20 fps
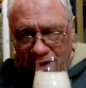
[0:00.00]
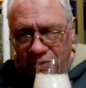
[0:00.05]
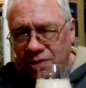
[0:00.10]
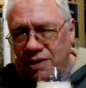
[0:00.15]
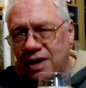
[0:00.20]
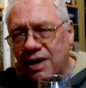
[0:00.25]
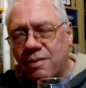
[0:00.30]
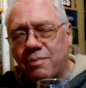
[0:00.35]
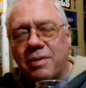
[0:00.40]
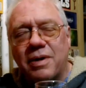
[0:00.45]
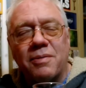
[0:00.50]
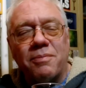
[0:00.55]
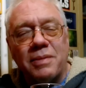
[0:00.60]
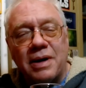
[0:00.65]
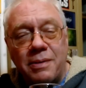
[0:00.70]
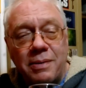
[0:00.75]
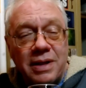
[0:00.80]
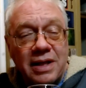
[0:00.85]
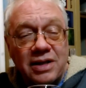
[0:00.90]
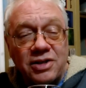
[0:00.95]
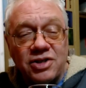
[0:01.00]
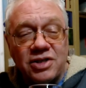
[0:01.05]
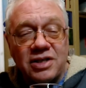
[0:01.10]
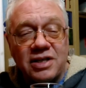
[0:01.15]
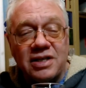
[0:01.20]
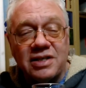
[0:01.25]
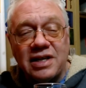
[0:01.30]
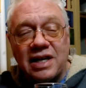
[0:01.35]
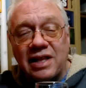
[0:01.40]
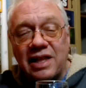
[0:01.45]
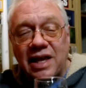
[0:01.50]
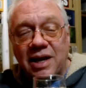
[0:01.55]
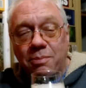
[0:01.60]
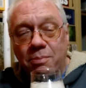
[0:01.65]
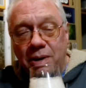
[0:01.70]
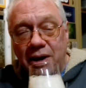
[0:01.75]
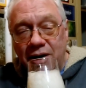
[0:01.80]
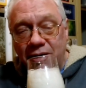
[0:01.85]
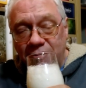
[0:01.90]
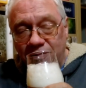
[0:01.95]
think. But maybe that's just because I like
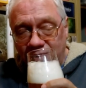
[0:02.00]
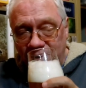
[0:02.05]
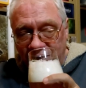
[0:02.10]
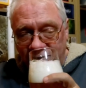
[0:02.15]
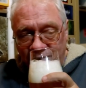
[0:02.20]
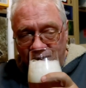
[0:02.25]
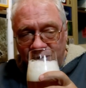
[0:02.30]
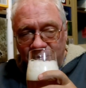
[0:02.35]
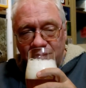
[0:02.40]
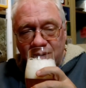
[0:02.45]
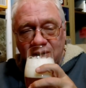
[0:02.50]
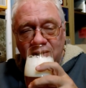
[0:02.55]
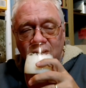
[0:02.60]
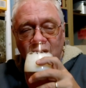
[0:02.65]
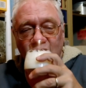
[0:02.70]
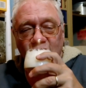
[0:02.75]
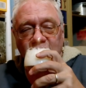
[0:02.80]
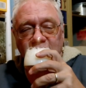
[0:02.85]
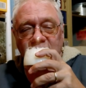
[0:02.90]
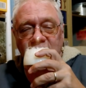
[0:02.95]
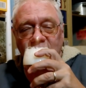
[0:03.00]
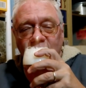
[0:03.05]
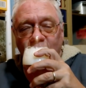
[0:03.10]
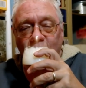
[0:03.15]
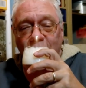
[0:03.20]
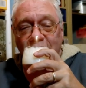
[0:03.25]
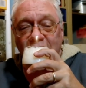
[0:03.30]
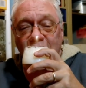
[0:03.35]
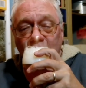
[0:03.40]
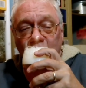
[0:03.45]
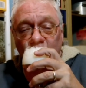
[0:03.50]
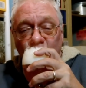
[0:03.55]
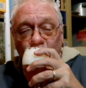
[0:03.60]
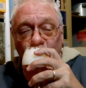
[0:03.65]
pear flavor. But let's see what we get.